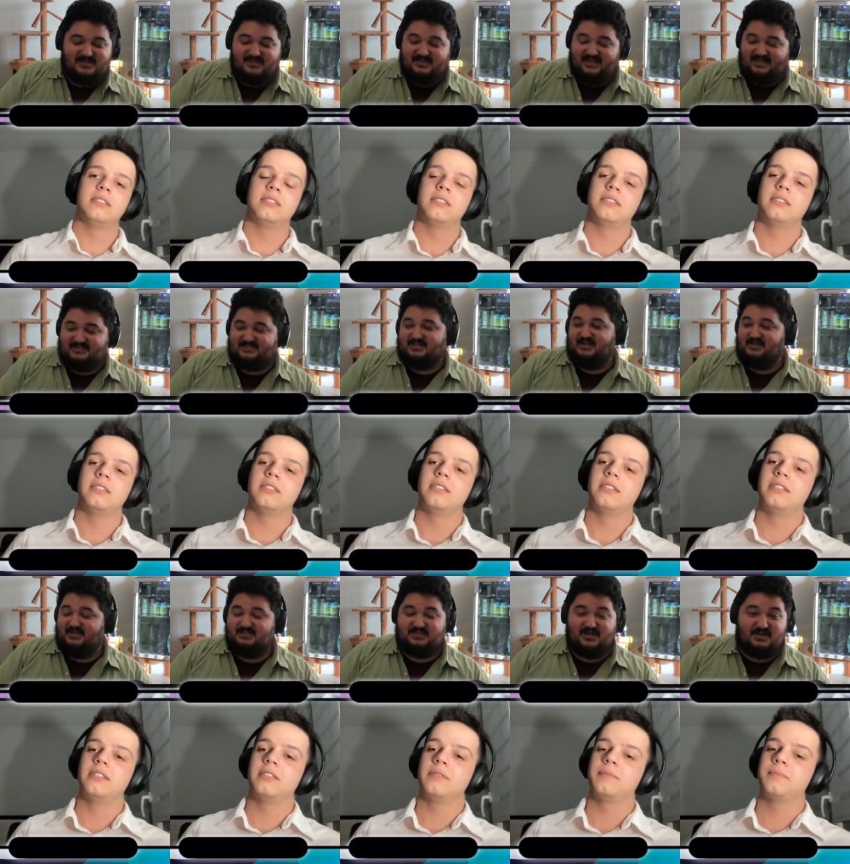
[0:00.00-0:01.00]
Speaker 1: Yeah, it's sauna.
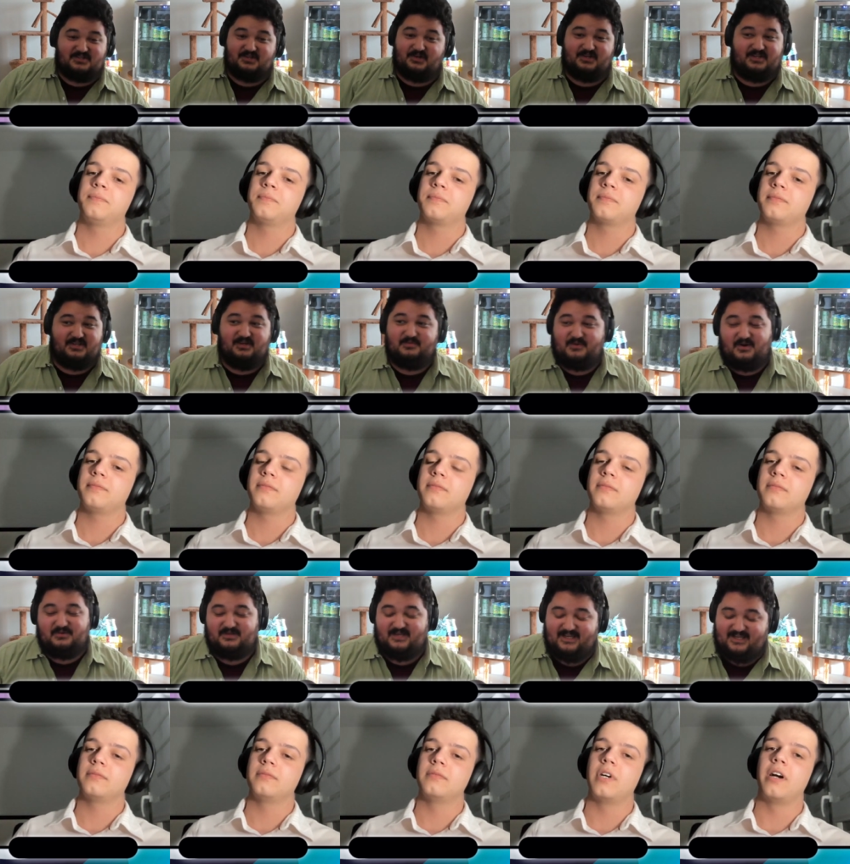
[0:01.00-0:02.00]
It's sauna is hard to kill, bro.
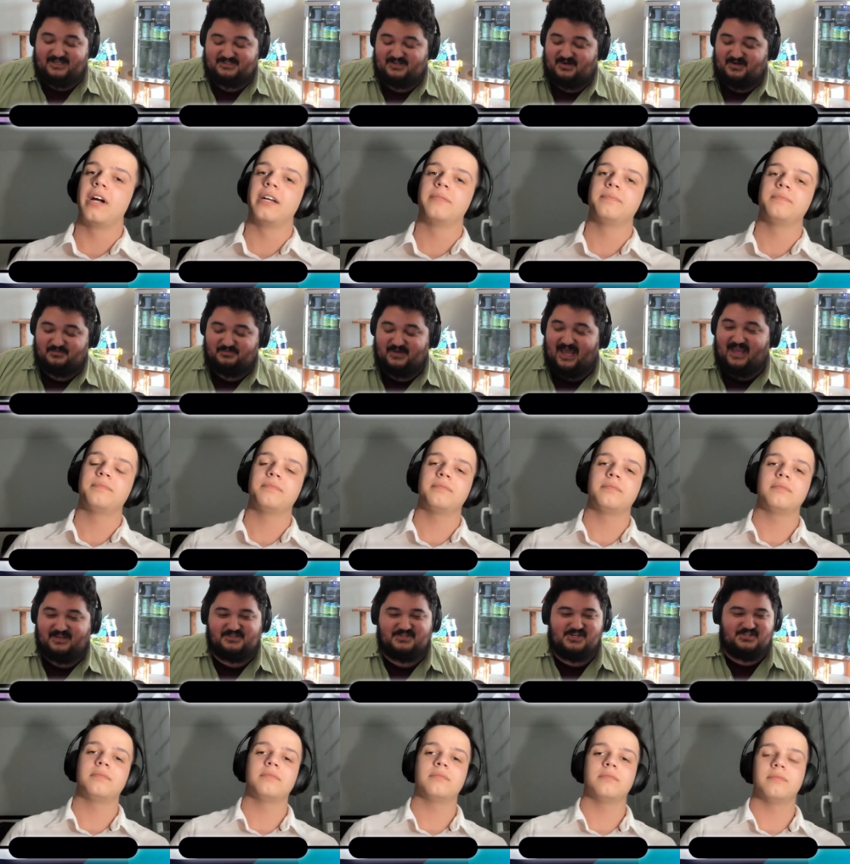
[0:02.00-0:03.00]
It All is right. hard. But hey,
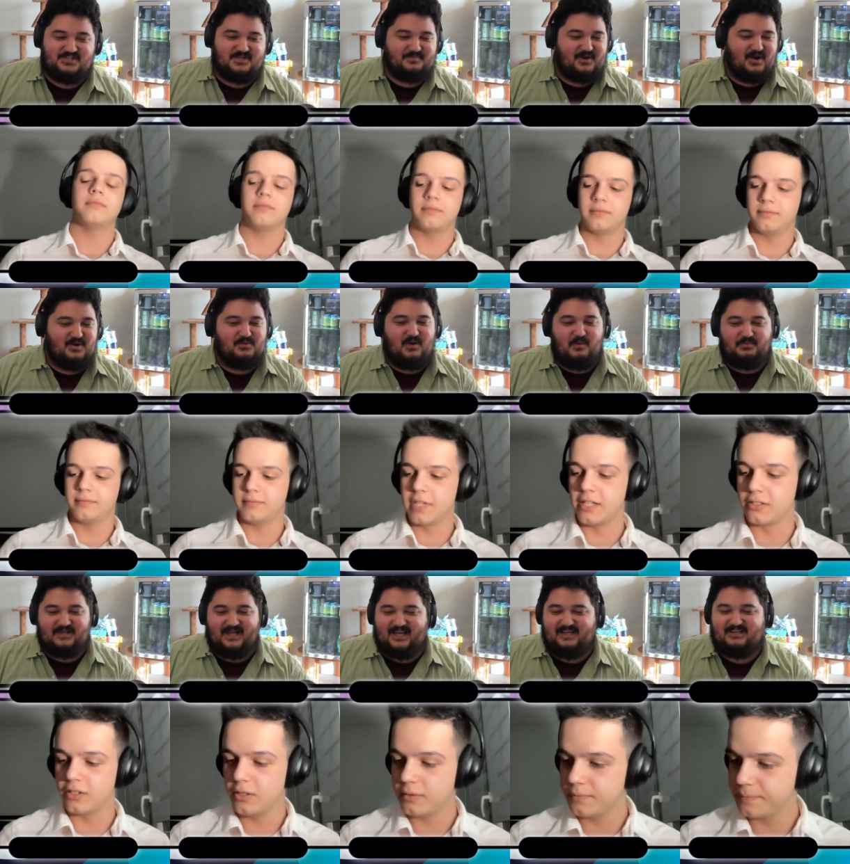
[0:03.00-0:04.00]
GG, bro. Well Let's
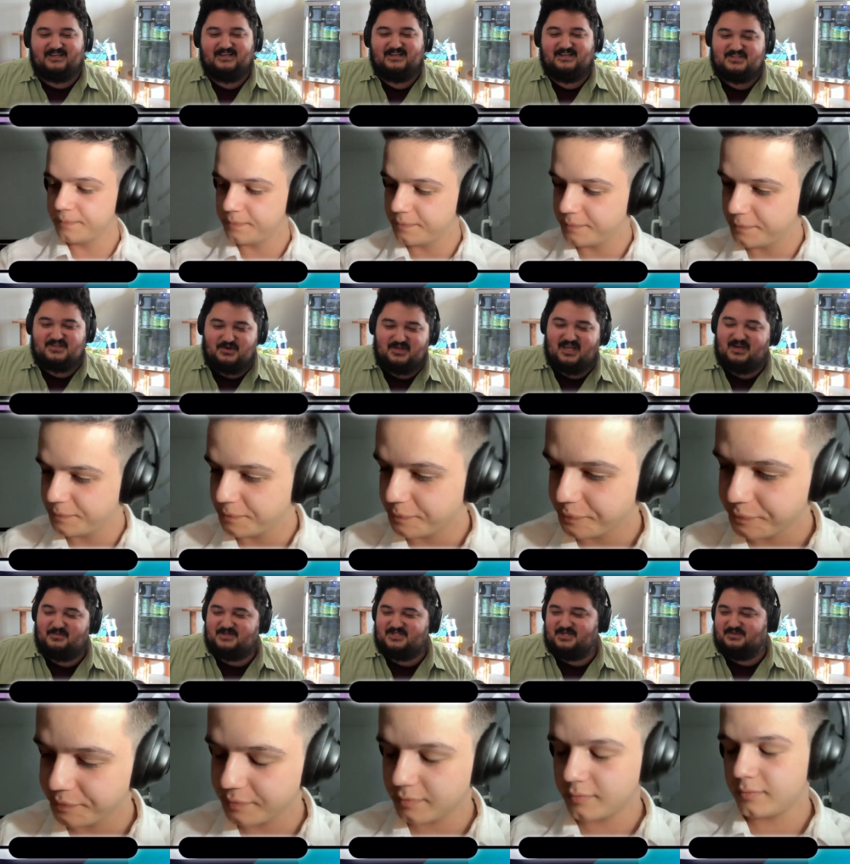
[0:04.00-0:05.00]
played. Go. Let's go to game
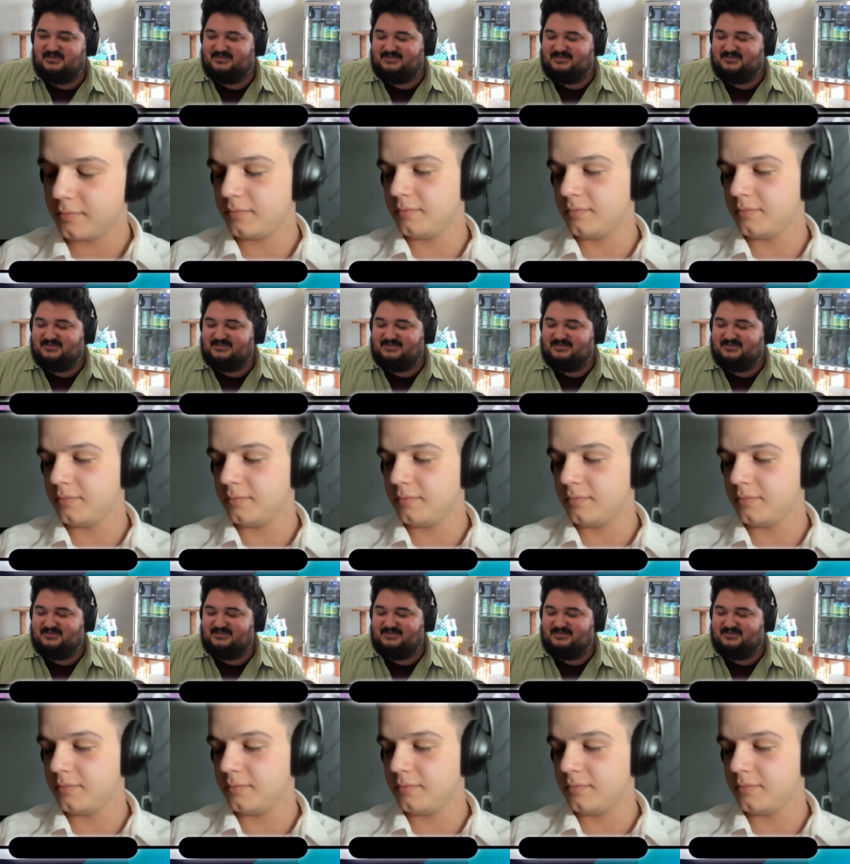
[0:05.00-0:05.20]
number two.